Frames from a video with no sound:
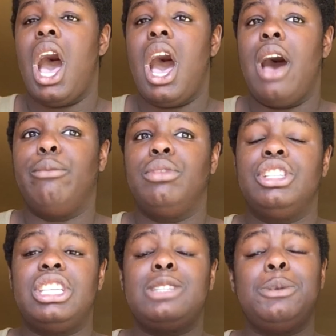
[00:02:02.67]
Um,
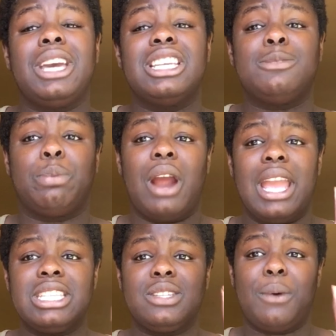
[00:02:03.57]
just because
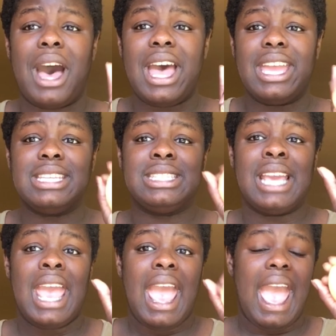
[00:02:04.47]
price-wise
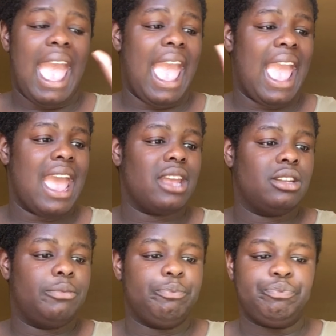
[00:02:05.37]

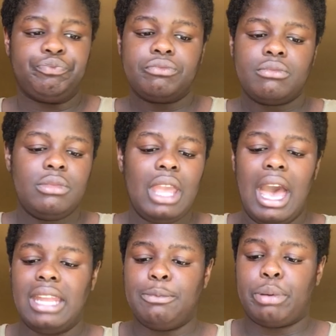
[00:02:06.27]
and
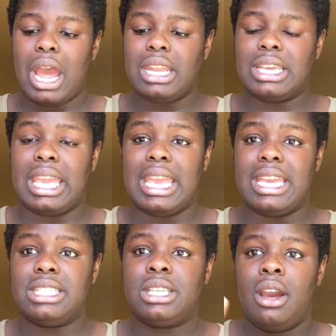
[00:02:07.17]
how the product
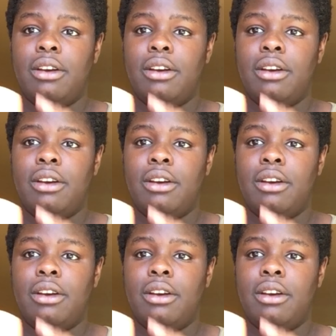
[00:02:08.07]
is.